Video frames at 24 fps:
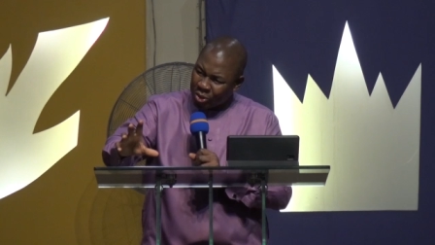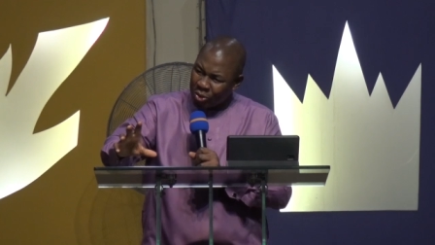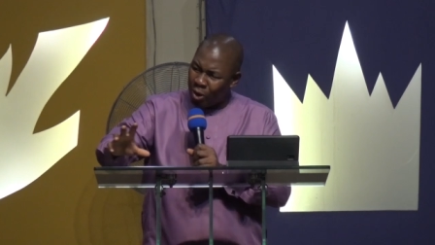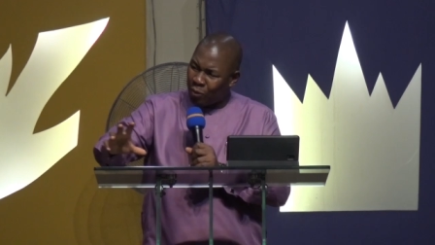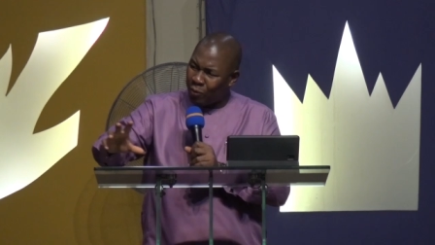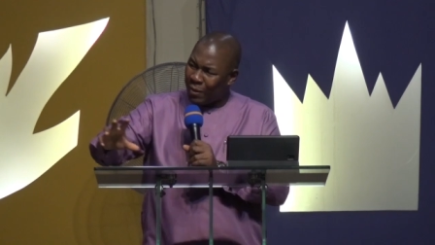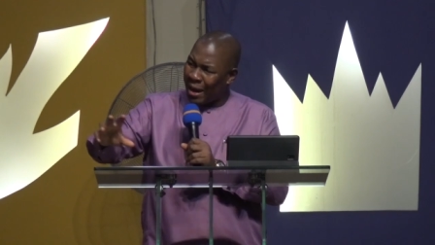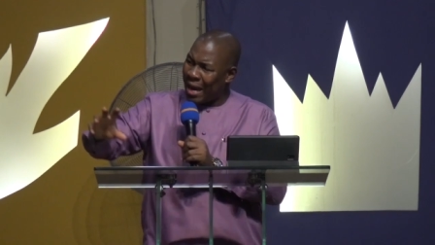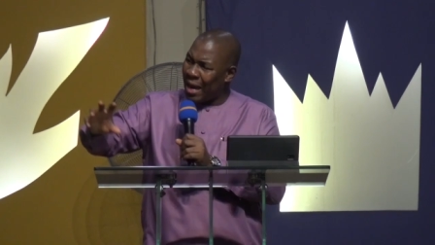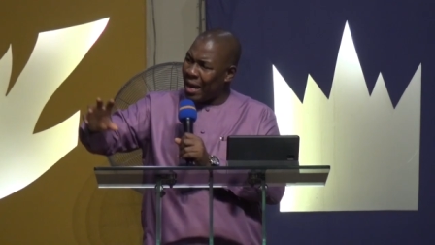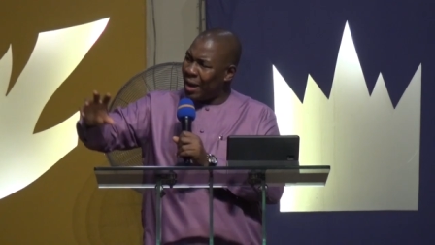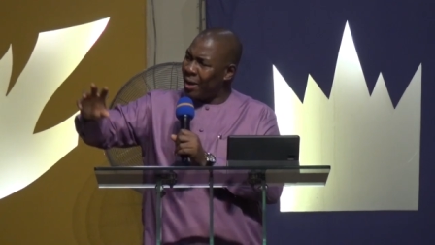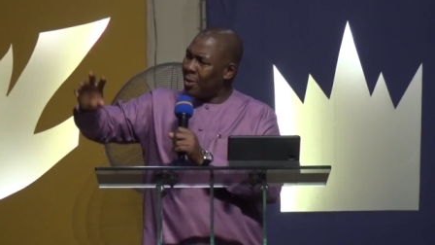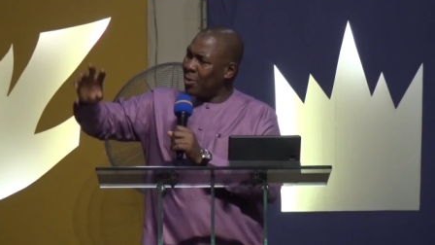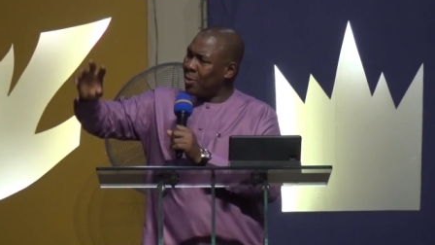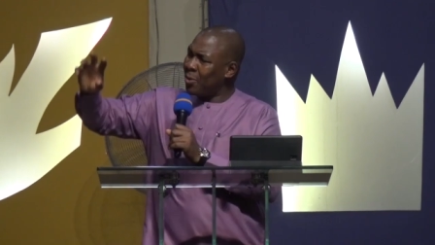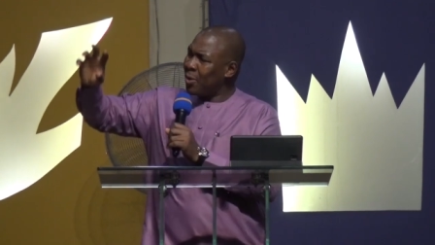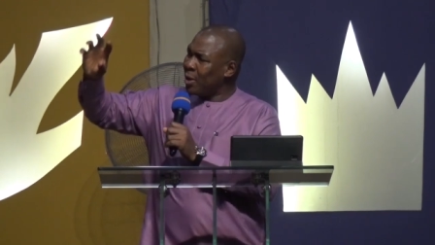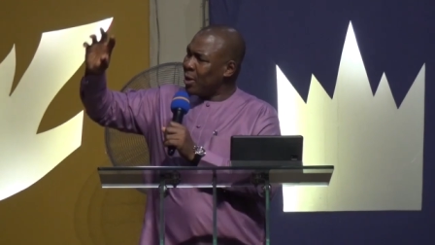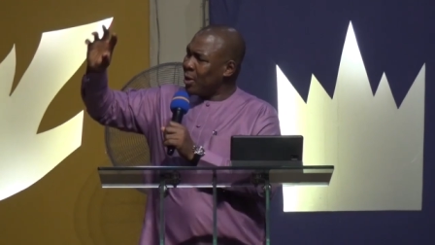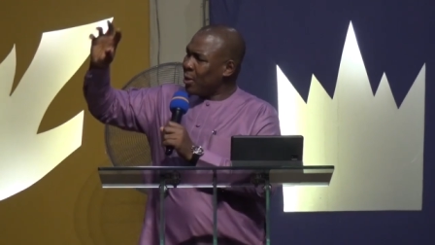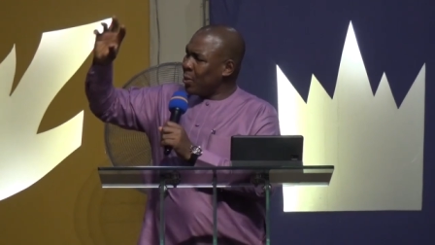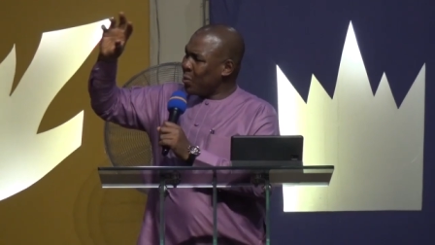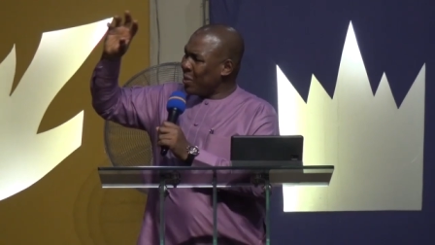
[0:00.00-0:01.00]
of how
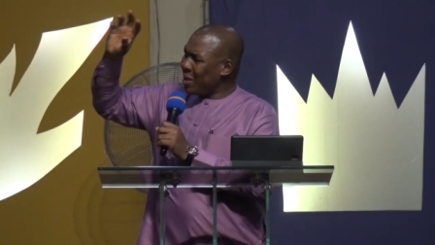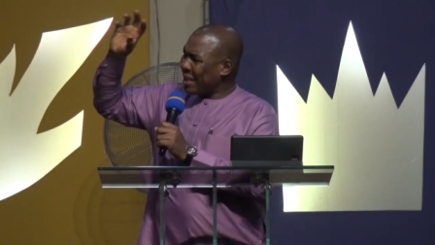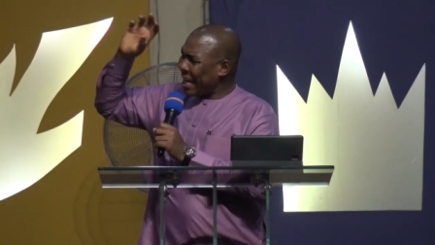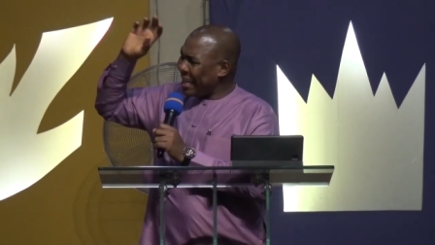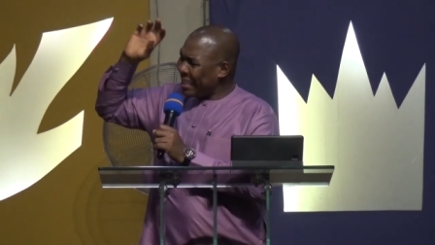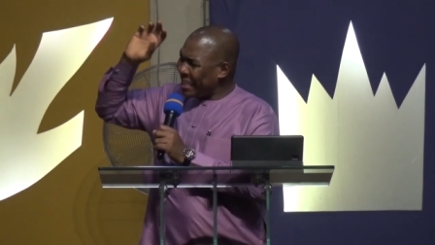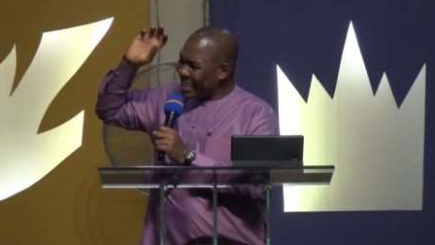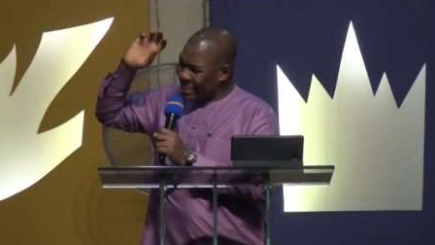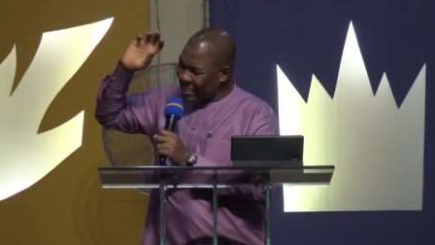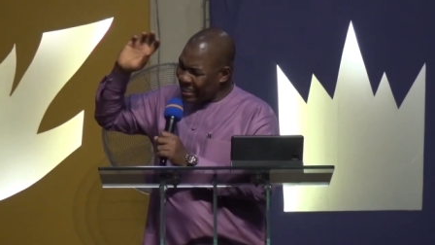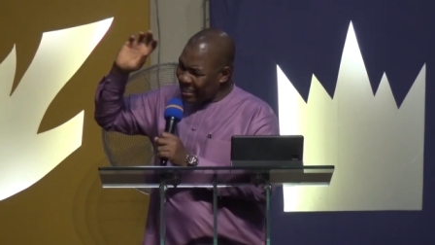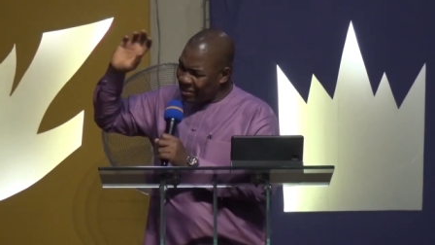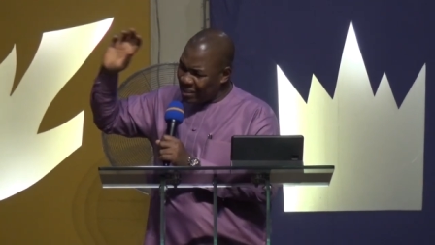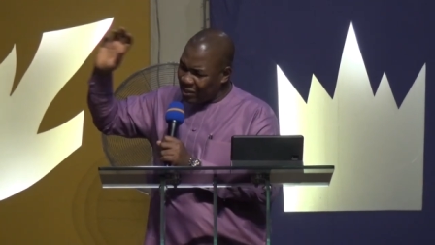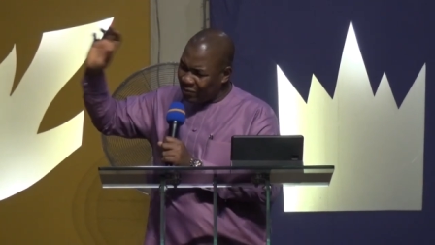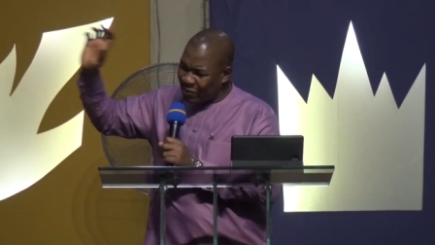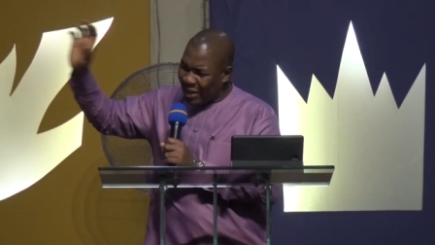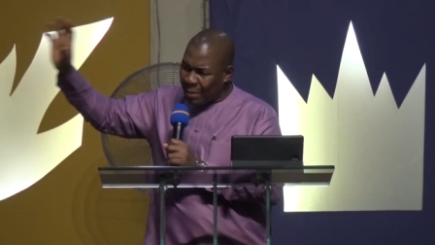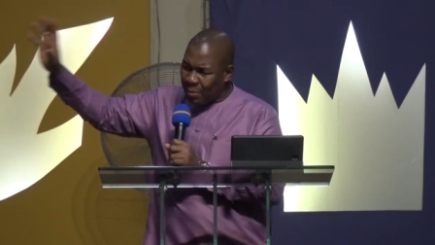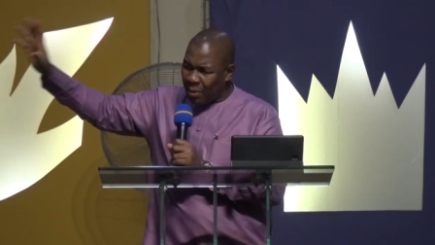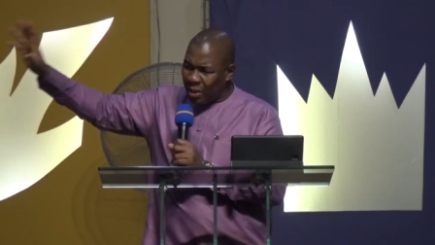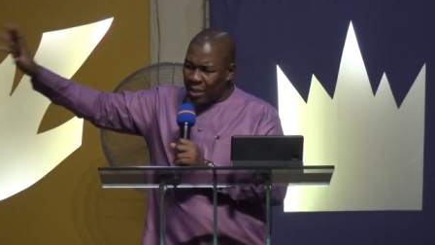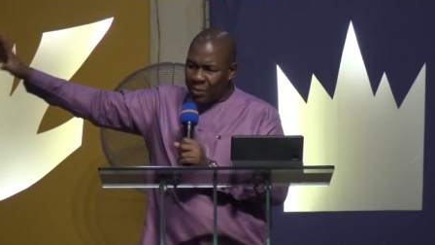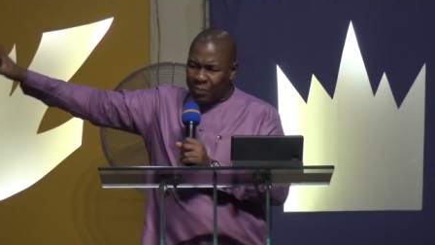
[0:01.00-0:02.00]
we can receive
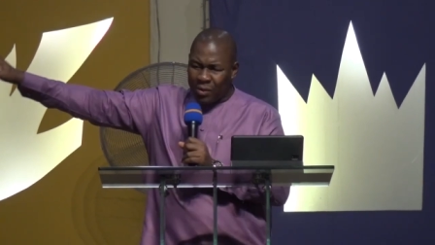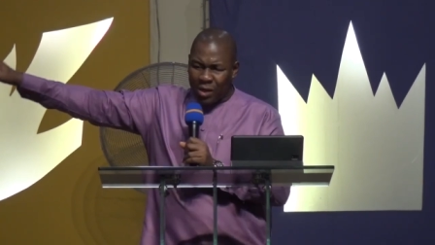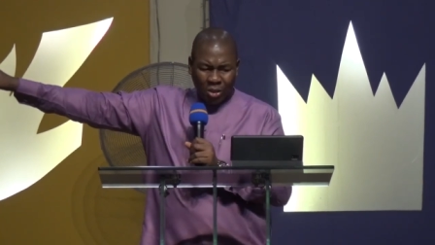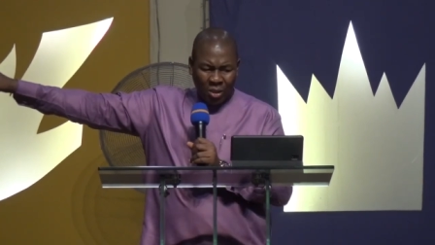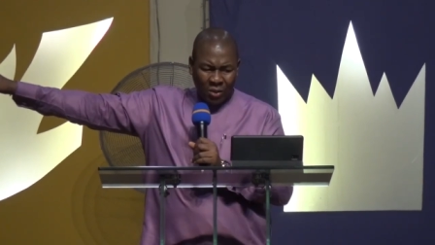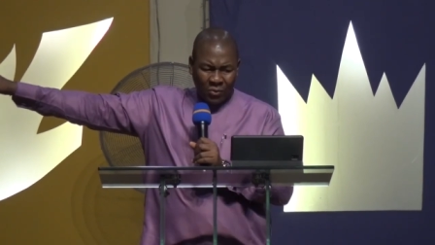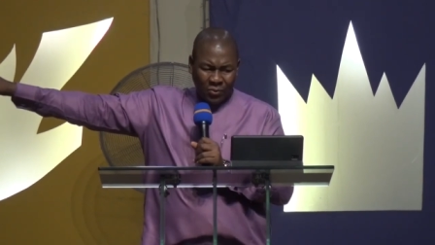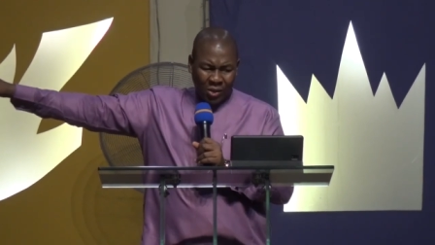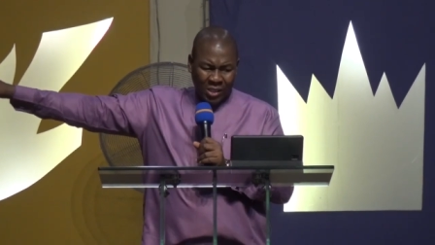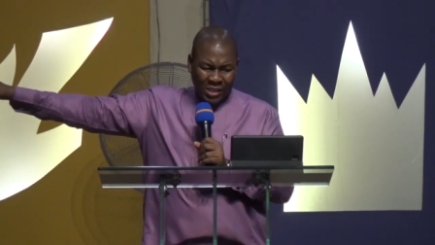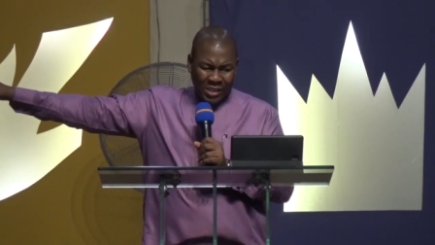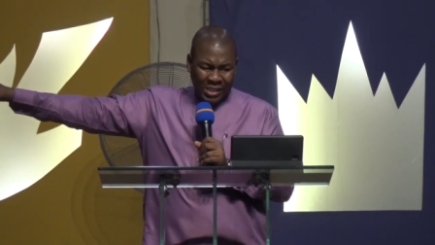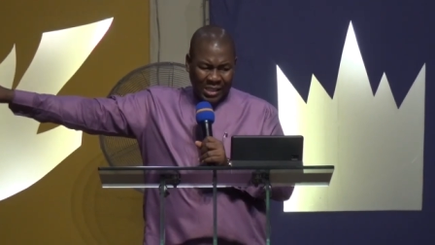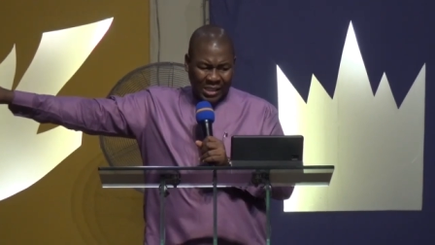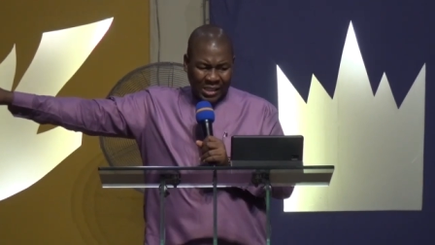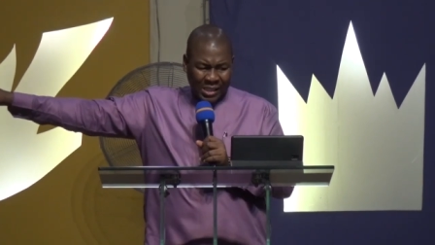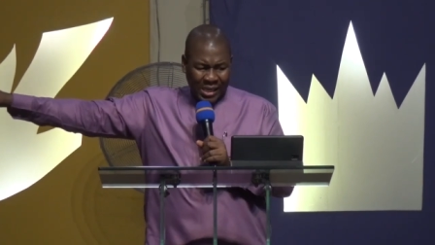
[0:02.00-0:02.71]
divine multiplication for this